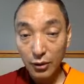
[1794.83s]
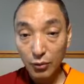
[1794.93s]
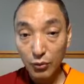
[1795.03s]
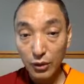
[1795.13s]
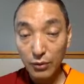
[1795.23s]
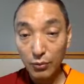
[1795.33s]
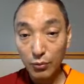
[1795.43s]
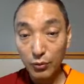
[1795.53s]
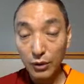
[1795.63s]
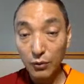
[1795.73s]
We
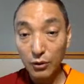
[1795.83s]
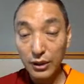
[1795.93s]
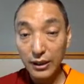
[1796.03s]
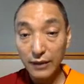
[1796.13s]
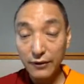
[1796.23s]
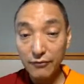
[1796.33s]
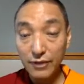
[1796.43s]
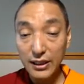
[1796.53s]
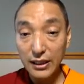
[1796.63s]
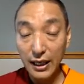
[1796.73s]
won't even
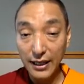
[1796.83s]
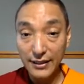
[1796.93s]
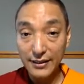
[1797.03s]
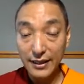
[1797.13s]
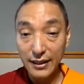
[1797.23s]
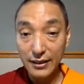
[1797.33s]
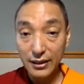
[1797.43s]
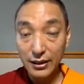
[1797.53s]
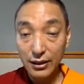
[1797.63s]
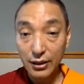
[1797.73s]
realize that
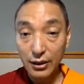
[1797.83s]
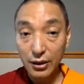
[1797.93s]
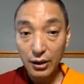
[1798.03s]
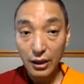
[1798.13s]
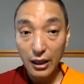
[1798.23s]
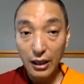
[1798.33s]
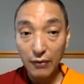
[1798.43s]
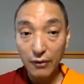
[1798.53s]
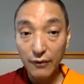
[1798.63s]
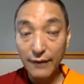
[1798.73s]

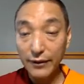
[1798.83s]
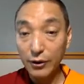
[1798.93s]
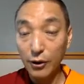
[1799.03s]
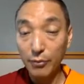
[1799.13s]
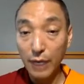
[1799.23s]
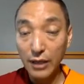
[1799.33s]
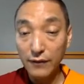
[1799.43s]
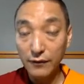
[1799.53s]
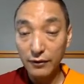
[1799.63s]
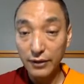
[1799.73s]
our weapon of
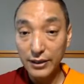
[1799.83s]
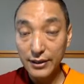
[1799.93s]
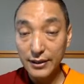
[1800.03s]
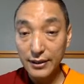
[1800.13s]
mindfulness